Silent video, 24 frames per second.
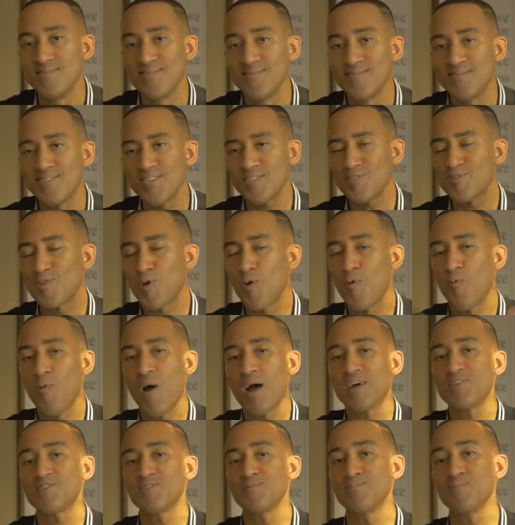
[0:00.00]
Just go
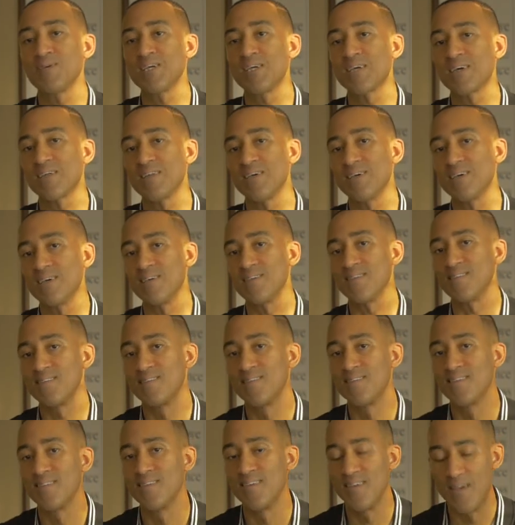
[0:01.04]
wash and be clean."
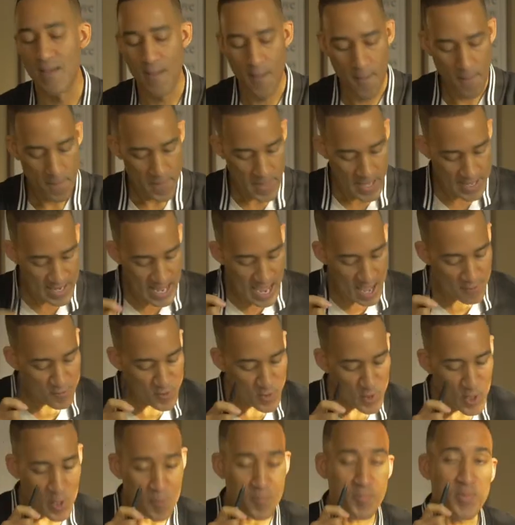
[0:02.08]
And after
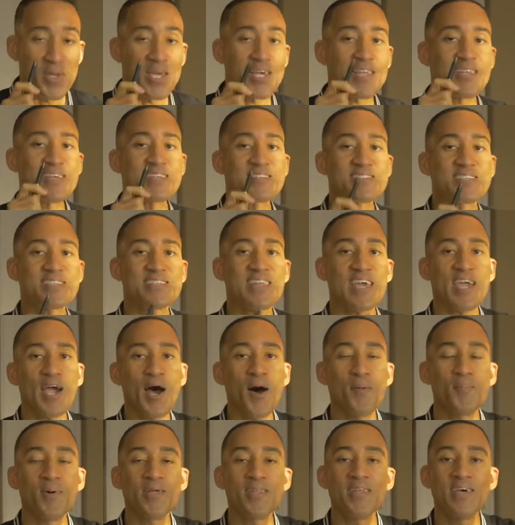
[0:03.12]
appealing to
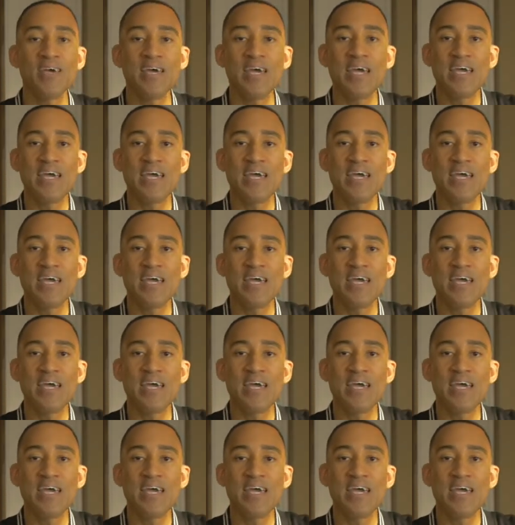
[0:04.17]
Naaman,